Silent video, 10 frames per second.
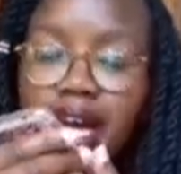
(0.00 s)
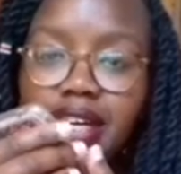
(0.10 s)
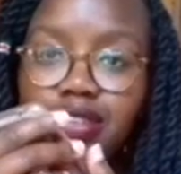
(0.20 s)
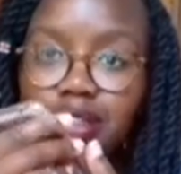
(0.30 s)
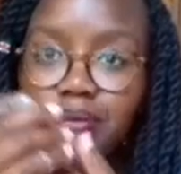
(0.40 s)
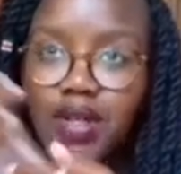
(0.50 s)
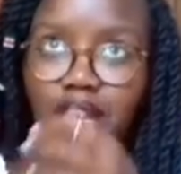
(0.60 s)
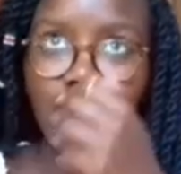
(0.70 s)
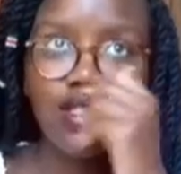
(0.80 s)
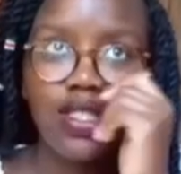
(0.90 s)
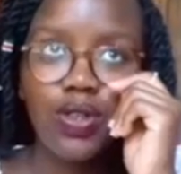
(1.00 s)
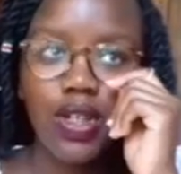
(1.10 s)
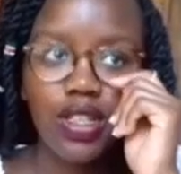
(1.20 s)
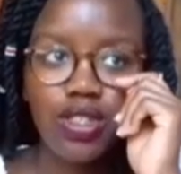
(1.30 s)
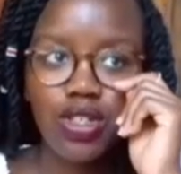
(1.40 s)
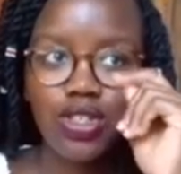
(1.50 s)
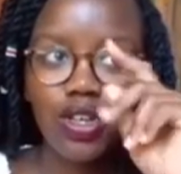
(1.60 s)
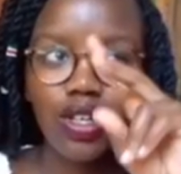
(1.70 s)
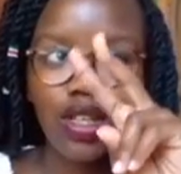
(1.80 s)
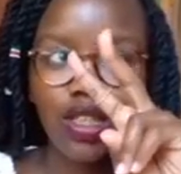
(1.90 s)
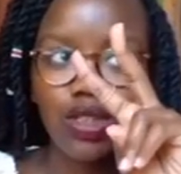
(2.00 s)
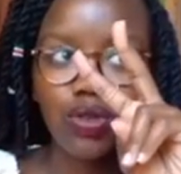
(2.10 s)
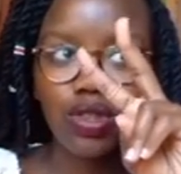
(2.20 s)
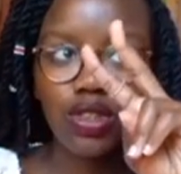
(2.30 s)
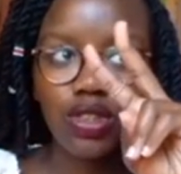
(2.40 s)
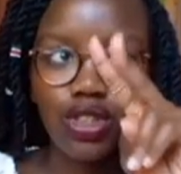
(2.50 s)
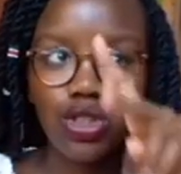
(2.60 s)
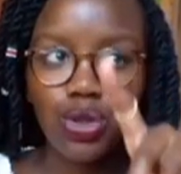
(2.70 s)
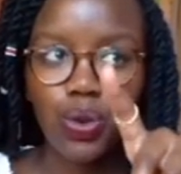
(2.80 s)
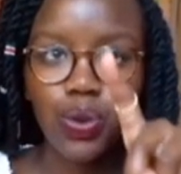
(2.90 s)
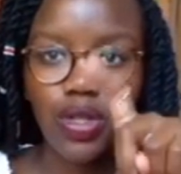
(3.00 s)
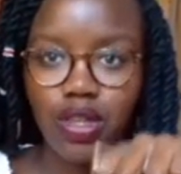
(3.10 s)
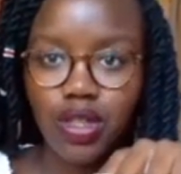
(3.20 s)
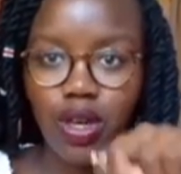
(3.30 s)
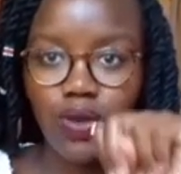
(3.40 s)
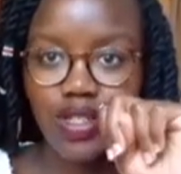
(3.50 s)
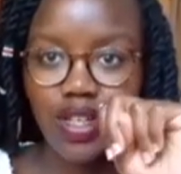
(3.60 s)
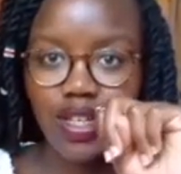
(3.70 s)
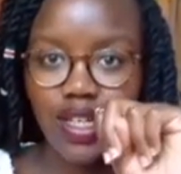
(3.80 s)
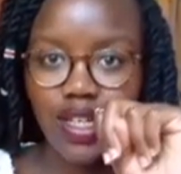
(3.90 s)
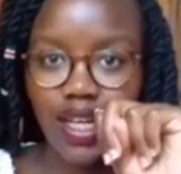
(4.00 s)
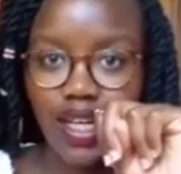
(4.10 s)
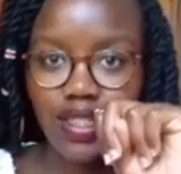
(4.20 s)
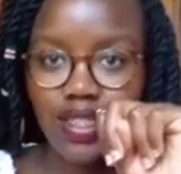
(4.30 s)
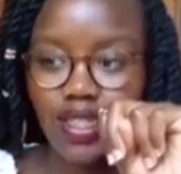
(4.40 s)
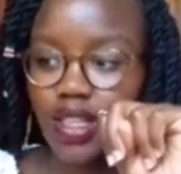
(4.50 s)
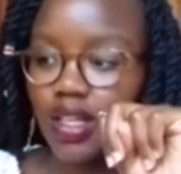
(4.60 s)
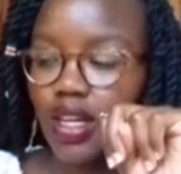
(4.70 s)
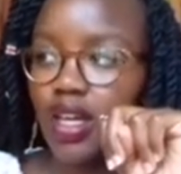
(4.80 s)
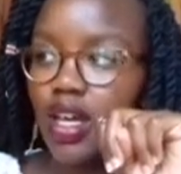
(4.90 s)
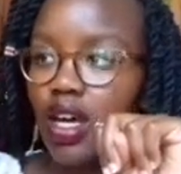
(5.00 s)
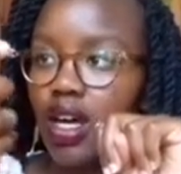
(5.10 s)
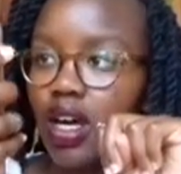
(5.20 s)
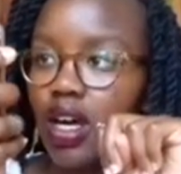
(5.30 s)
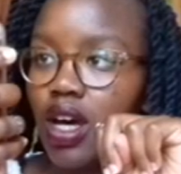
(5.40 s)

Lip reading: for buying the braids. So in total it was 2080.